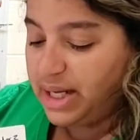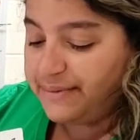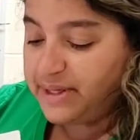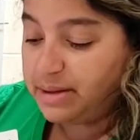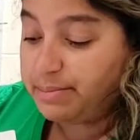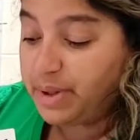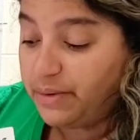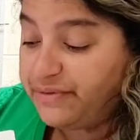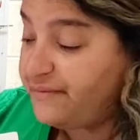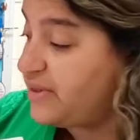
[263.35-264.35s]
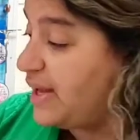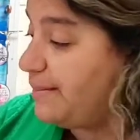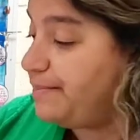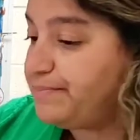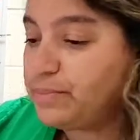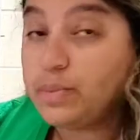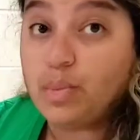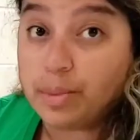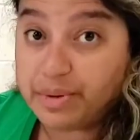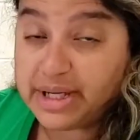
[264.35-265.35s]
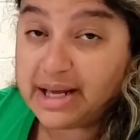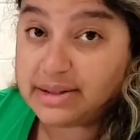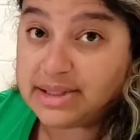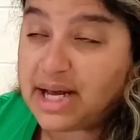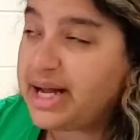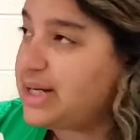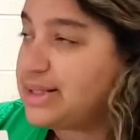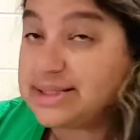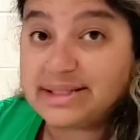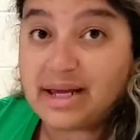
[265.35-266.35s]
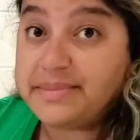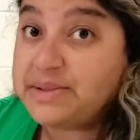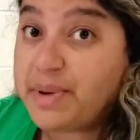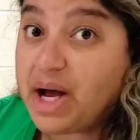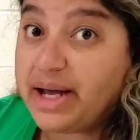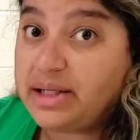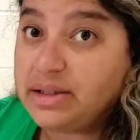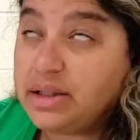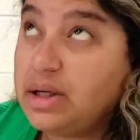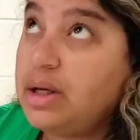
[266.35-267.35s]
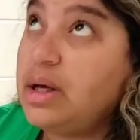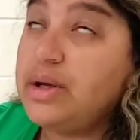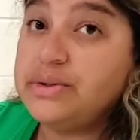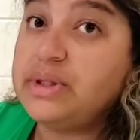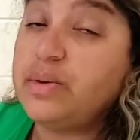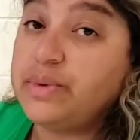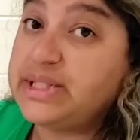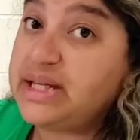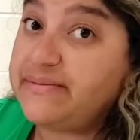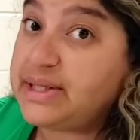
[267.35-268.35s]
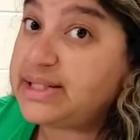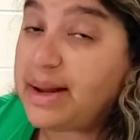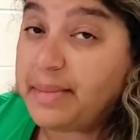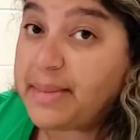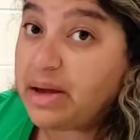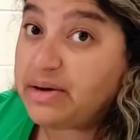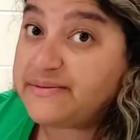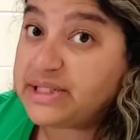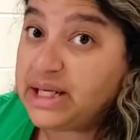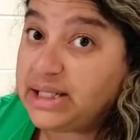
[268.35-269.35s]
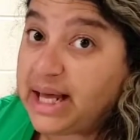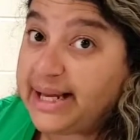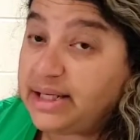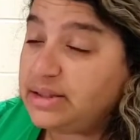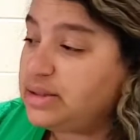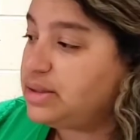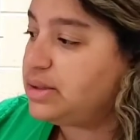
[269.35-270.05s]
And then both of them were put outside in the same spot, so they received the same amount of sunlight.